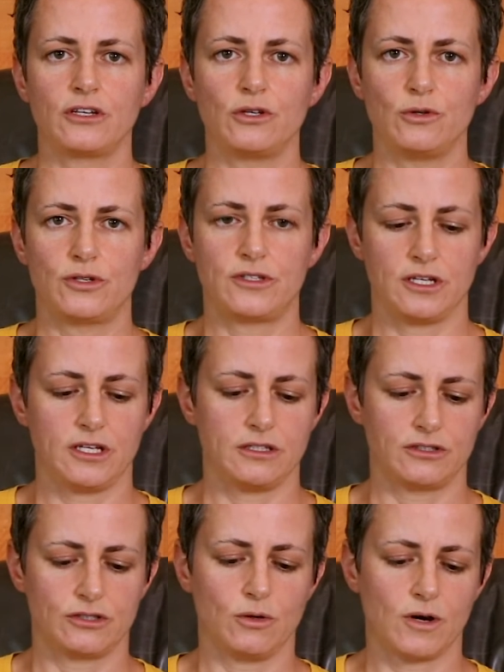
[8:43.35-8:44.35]
you see
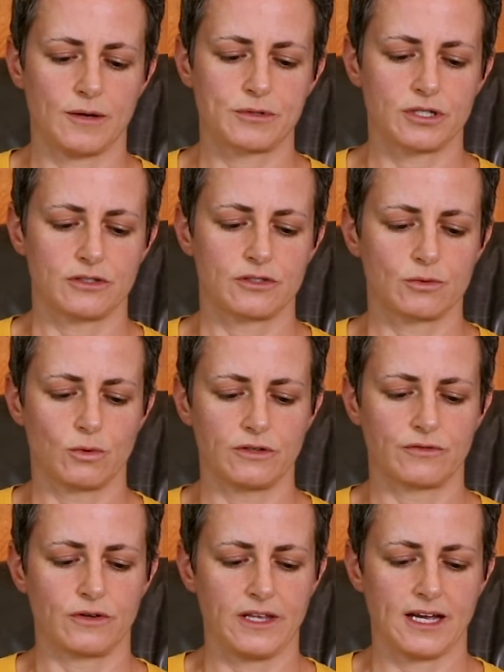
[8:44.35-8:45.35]
two options, one
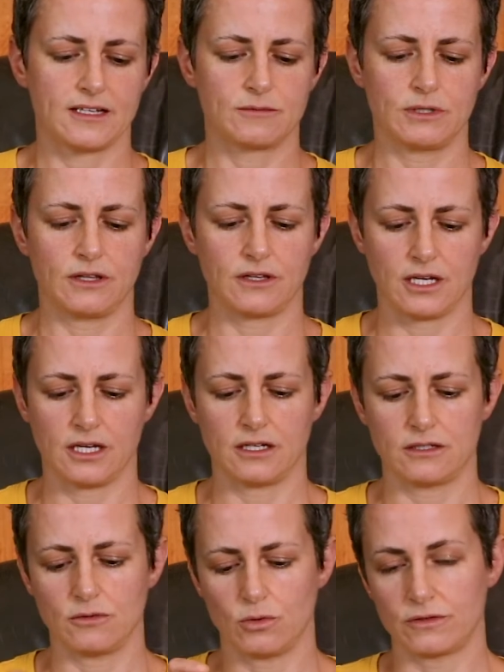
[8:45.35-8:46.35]
for the azimuth
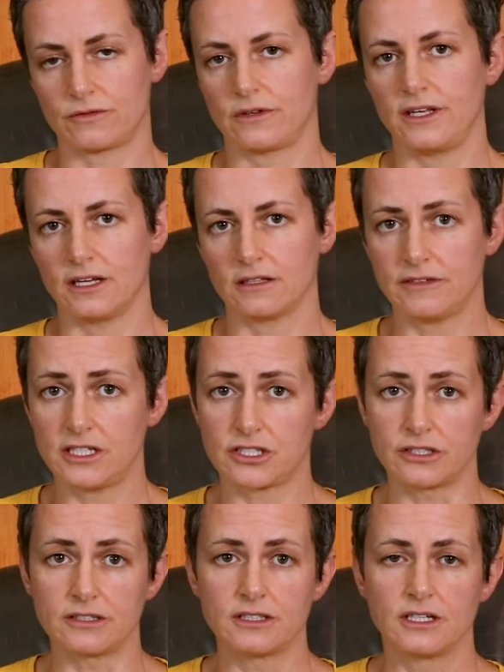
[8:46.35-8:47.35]
and one for the
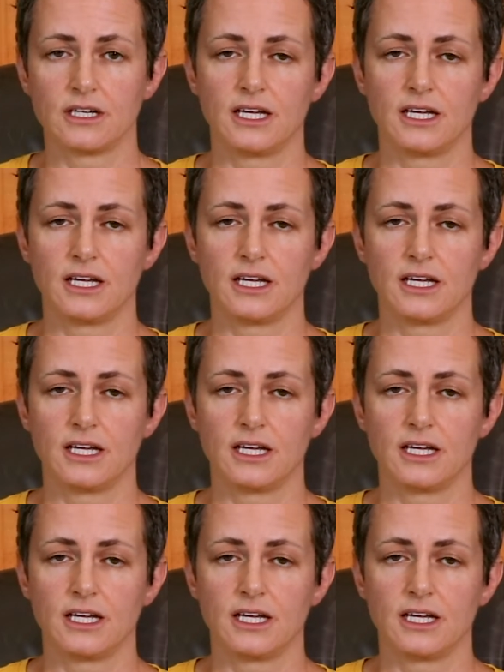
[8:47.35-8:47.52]
elevation.